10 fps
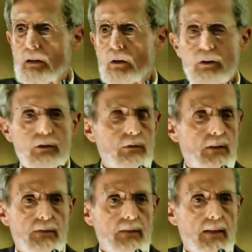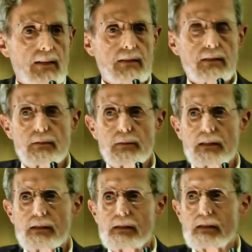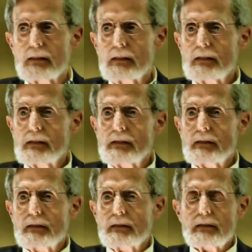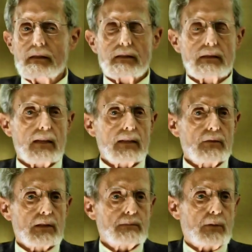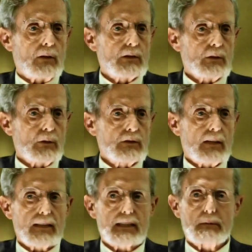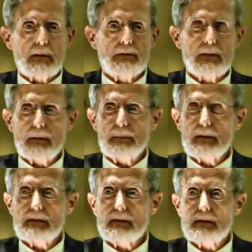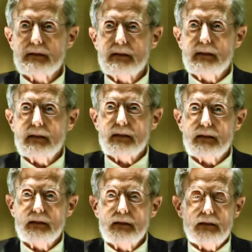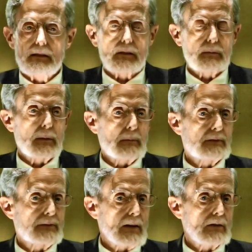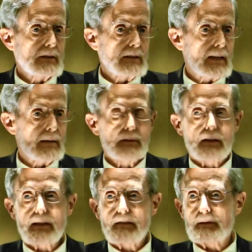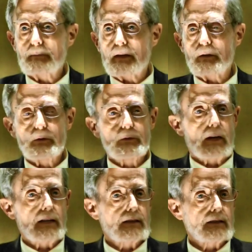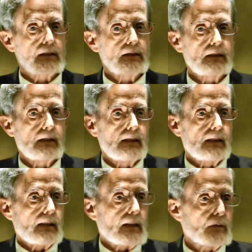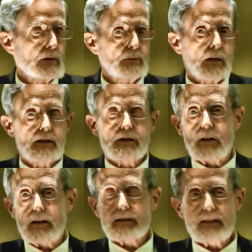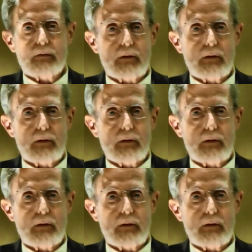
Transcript: Utter revelation to me. Then it was Paul's own testimony in Philippians you know, that may be found in him not having my own righteousness. It was what John said.